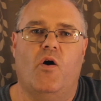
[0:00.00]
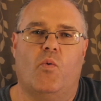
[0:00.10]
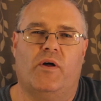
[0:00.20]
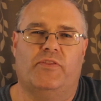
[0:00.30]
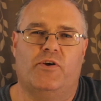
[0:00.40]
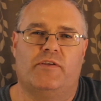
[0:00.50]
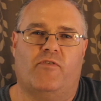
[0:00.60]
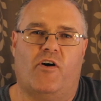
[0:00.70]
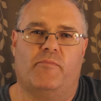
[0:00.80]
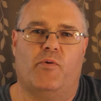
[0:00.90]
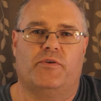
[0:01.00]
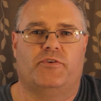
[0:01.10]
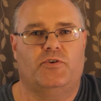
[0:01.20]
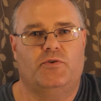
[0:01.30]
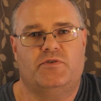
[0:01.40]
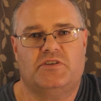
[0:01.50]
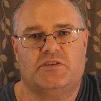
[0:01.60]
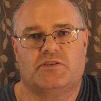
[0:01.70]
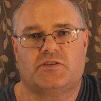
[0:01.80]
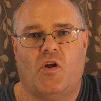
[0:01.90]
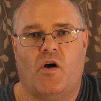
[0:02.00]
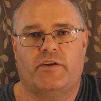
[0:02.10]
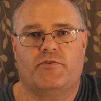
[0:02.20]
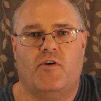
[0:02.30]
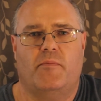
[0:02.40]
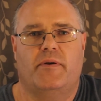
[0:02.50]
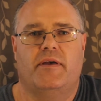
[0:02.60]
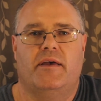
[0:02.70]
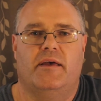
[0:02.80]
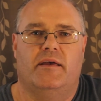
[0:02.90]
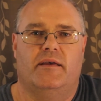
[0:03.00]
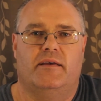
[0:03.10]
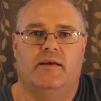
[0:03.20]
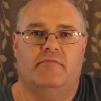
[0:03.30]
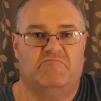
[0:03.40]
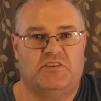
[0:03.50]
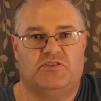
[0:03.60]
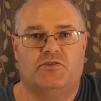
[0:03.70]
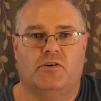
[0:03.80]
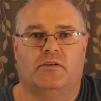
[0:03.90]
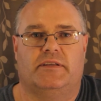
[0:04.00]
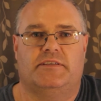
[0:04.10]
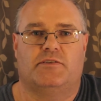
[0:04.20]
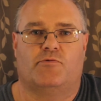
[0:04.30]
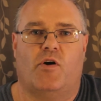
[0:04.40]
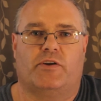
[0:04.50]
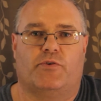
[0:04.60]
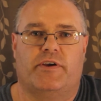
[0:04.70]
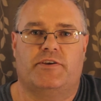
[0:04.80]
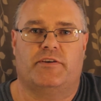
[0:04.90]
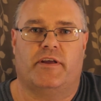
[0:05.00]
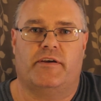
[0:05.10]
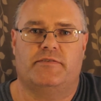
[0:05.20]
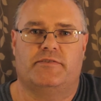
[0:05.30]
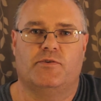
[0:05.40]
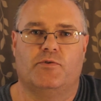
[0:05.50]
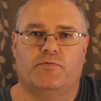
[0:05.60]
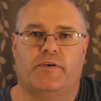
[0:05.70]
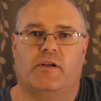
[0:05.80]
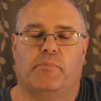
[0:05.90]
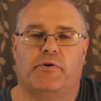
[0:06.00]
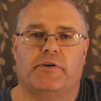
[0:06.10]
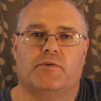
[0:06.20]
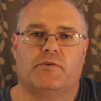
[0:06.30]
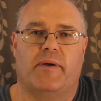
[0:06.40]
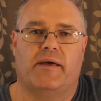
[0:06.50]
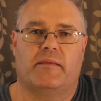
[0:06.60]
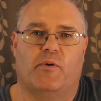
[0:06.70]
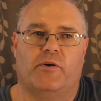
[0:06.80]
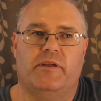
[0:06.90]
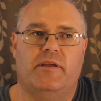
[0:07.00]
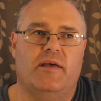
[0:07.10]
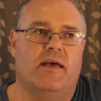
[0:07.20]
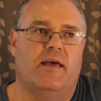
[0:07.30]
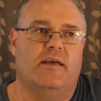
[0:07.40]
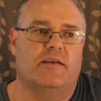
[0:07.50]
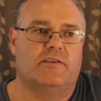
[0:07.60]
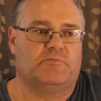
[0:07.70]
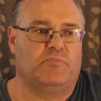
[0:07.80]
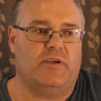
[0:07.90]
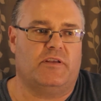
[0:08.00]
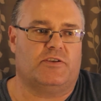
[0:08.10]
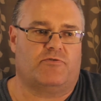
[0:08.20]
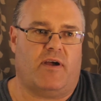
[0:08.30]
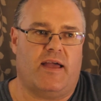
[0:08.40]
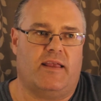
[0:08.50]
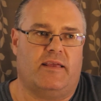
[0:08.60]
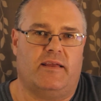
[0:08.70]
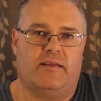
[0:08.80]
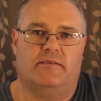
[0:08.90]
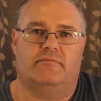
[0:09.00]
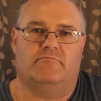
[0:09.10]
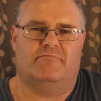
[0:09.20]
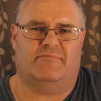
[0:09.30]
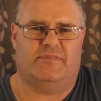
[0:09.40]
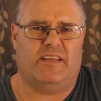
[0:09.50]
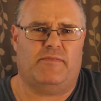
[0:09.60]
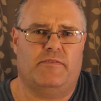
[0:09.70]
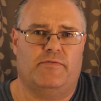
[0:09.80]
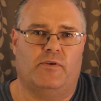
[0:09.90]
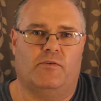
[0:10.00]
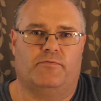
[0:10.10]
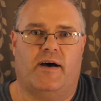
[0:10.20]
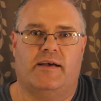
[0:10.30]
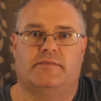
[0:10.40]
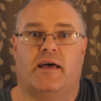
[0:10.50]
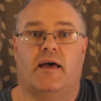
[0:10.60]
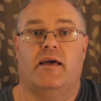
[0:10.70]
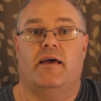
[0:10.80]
one thirty-five point two, just a slight drop. Um, it's still, it's in the right direction though. Still feeling pretty good about the body. Speed of training, definitely feeling a lot faster.